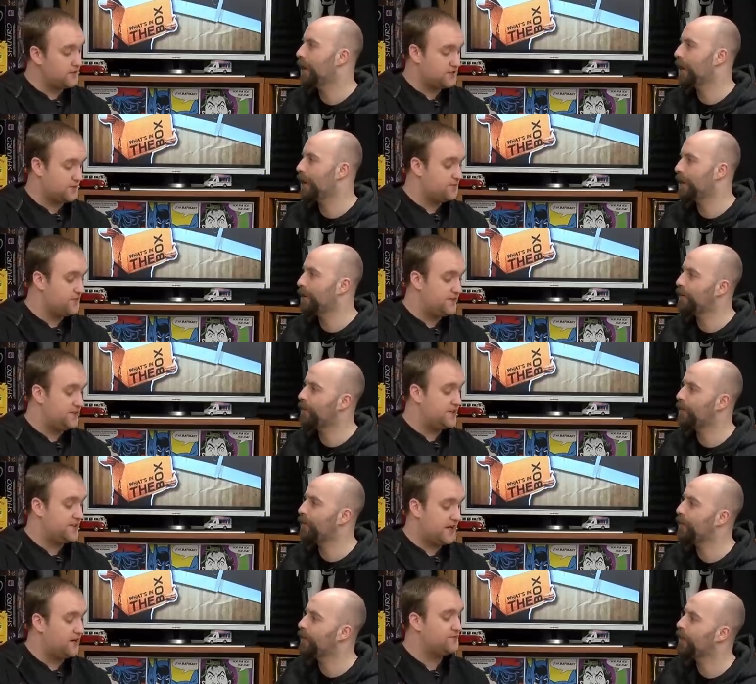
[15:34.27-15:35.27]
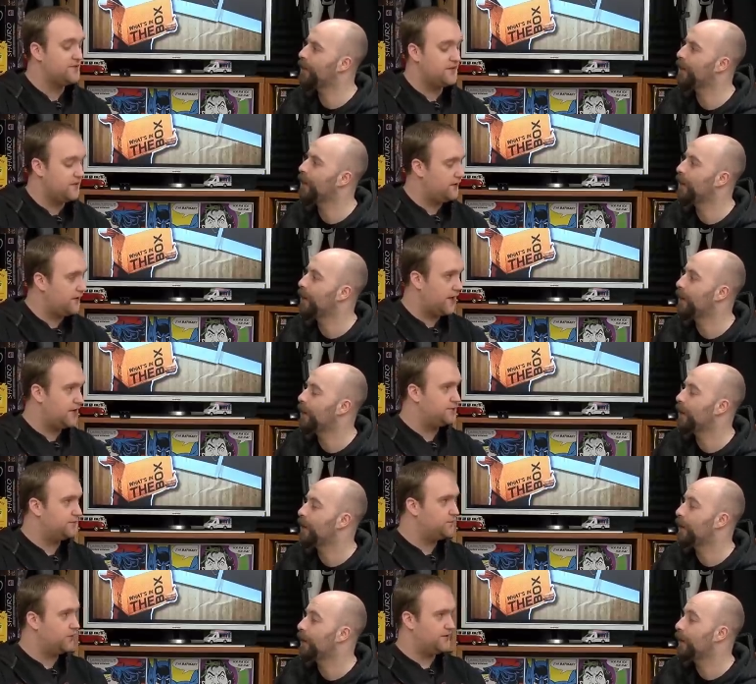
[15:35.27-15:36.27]
Speaker 1: been something they did after the
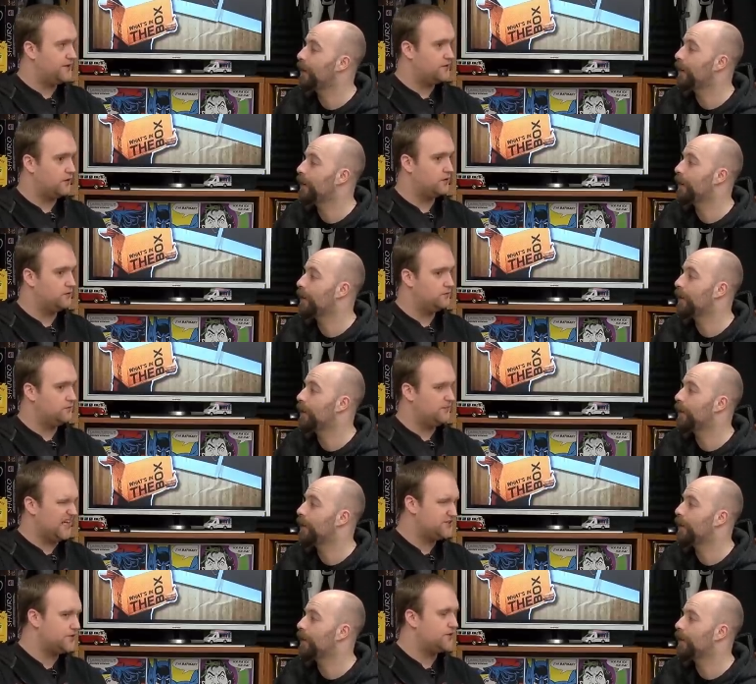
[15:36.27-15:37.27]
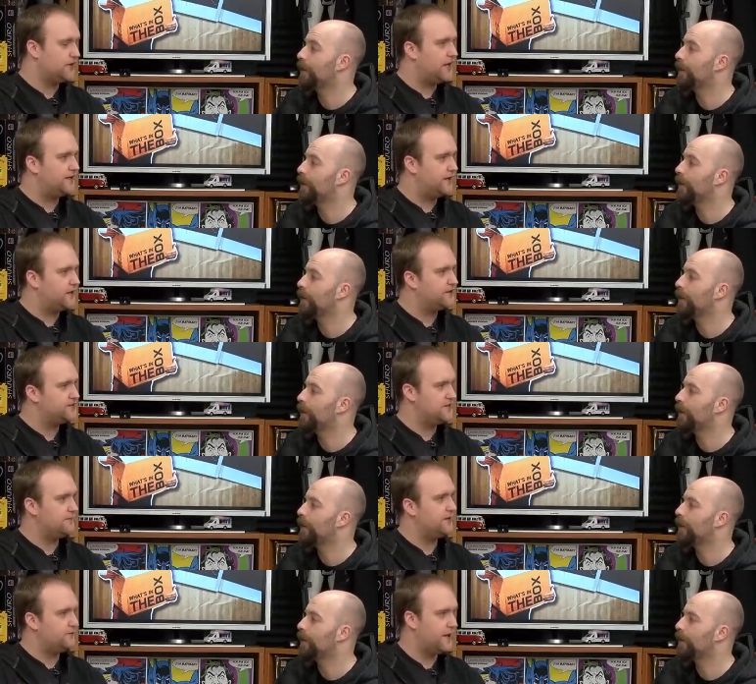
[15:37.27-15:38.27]
engagement where they thought that's a good idea because
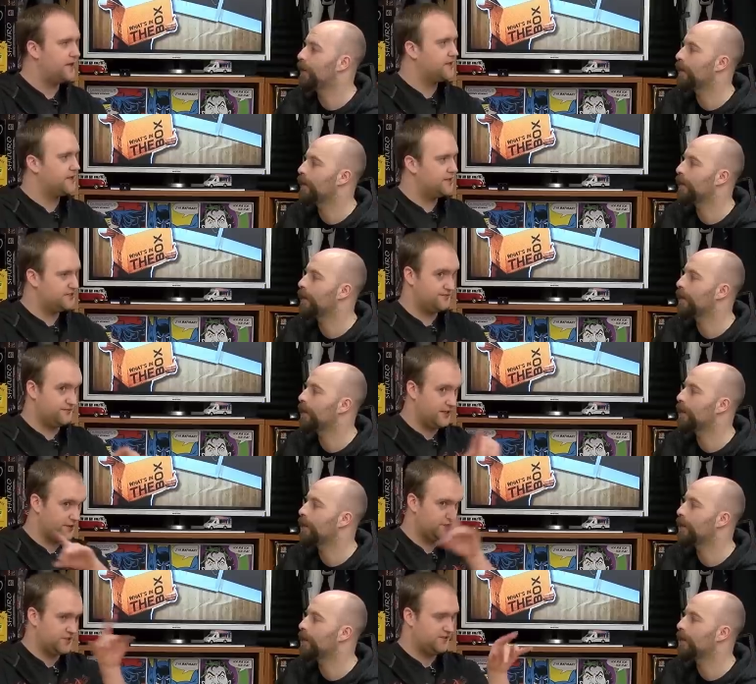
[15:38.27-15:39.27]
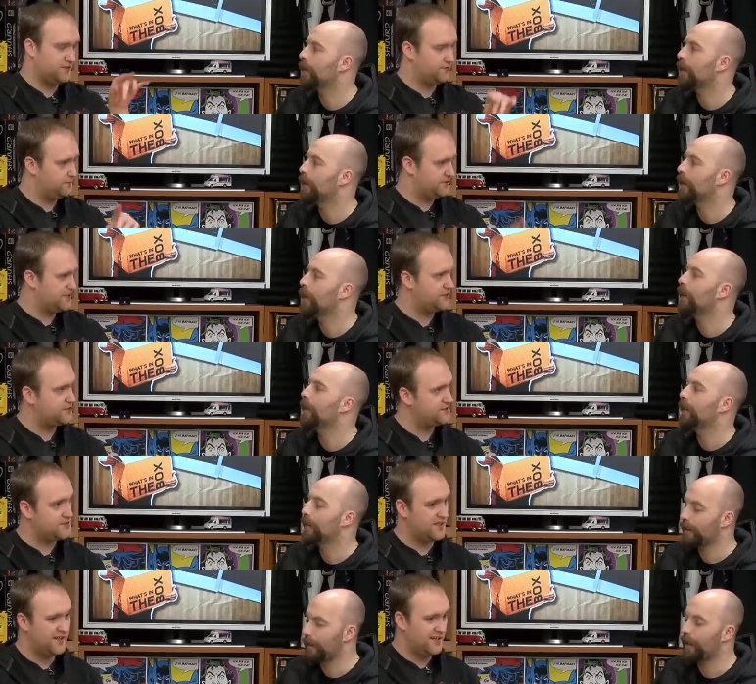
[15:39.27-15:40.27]
they might recognize the vehicles in different
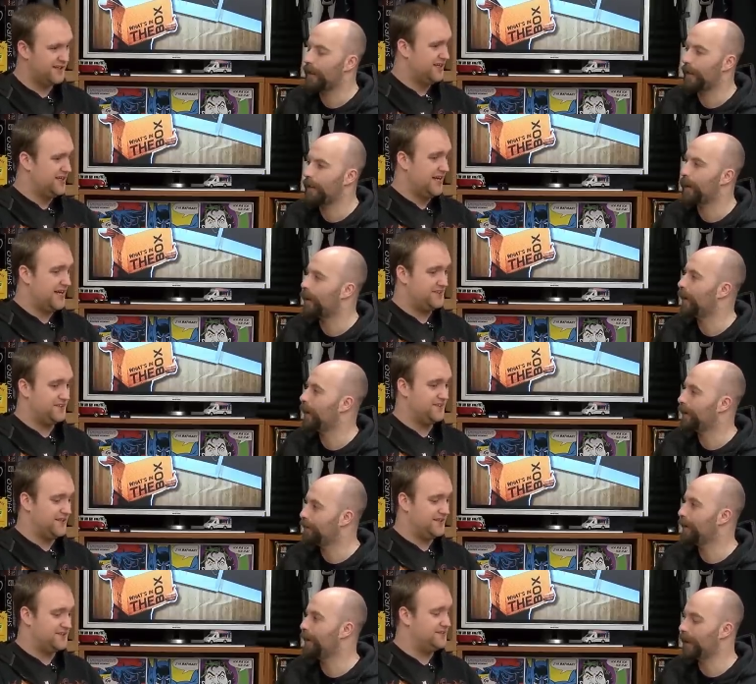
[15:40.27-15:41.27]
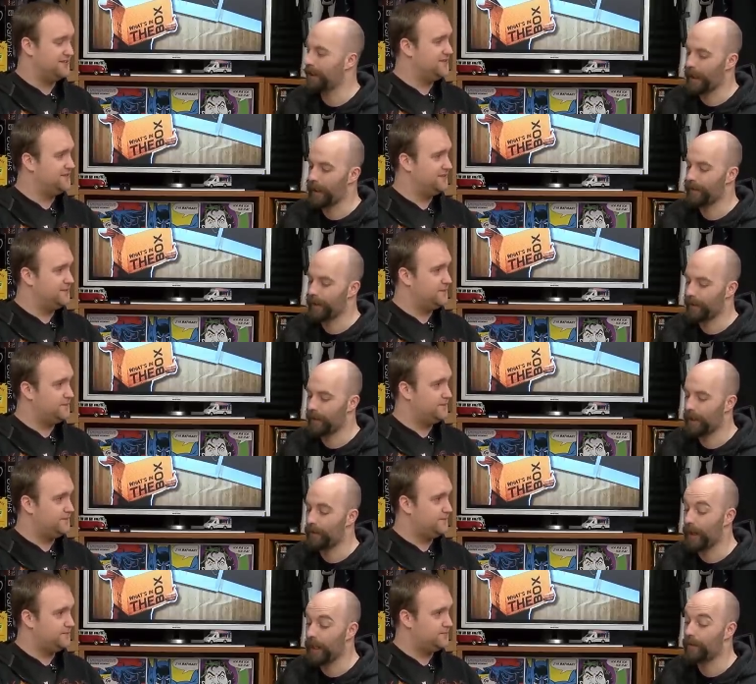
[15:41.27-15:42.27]
positions.
Speaker 2: Yeah, or uh, maybe uh, at the end of it they
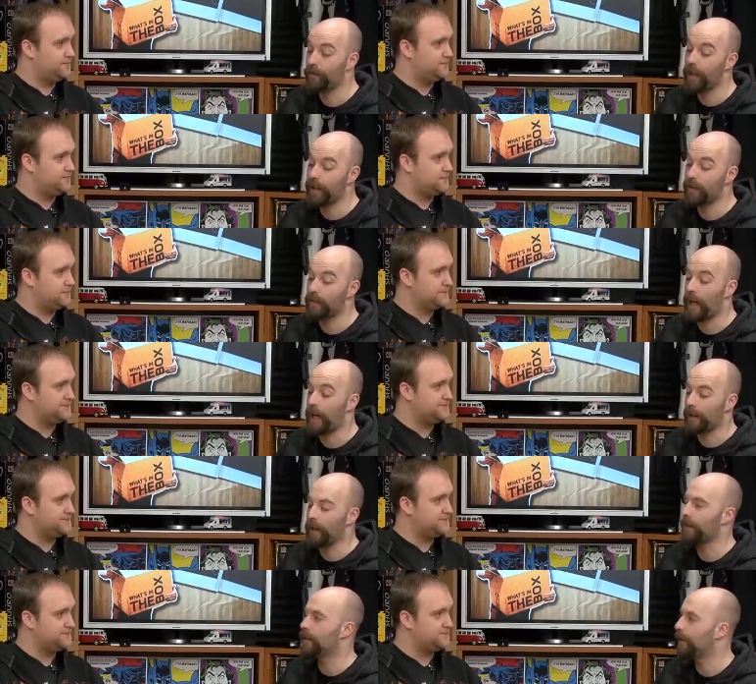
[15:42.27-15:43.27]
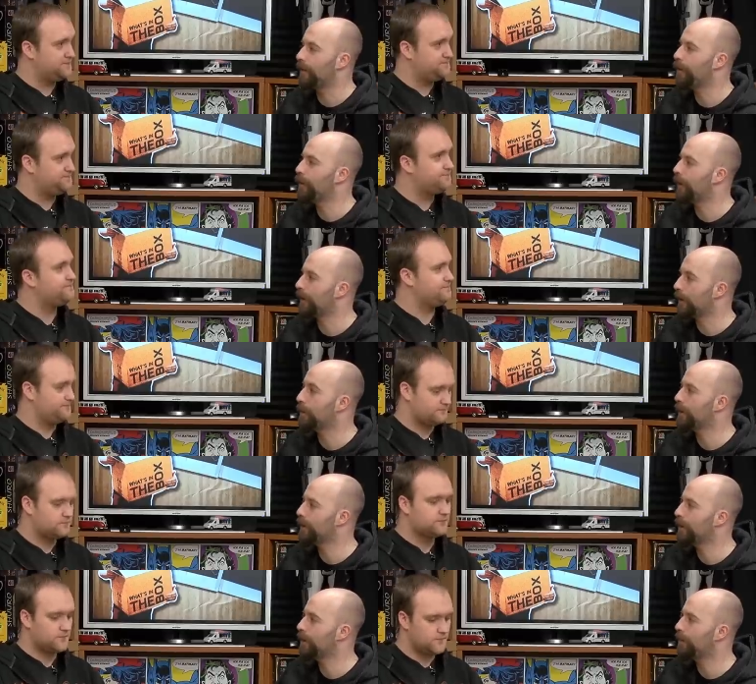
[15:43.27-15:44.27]
said, right, if they come back, let's not show our
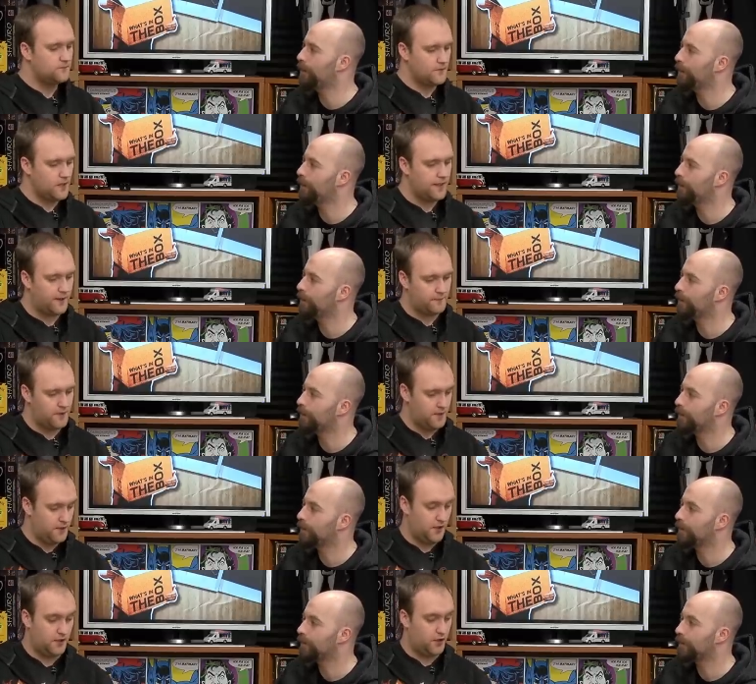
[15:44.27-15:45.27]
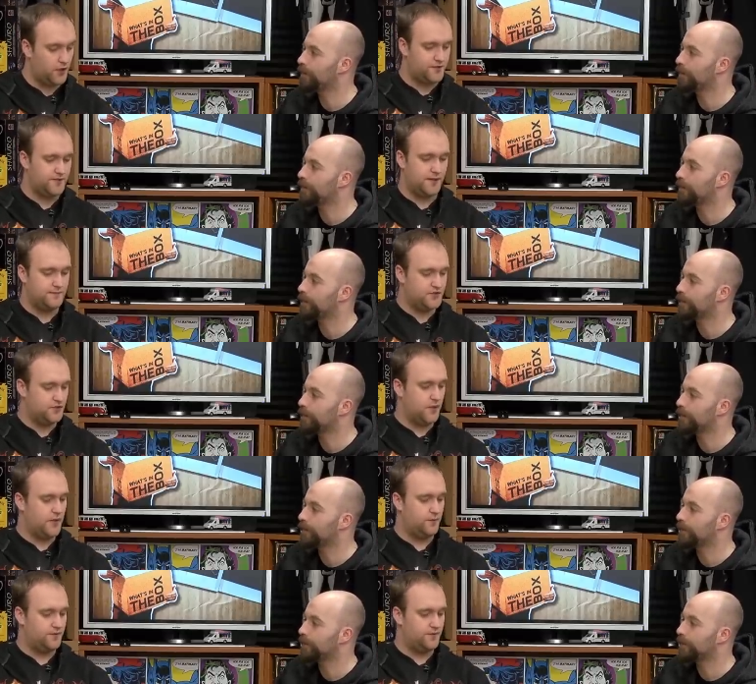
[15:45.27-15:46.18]
numbers to them.
Speaker 1: Yeah, a lot of times as well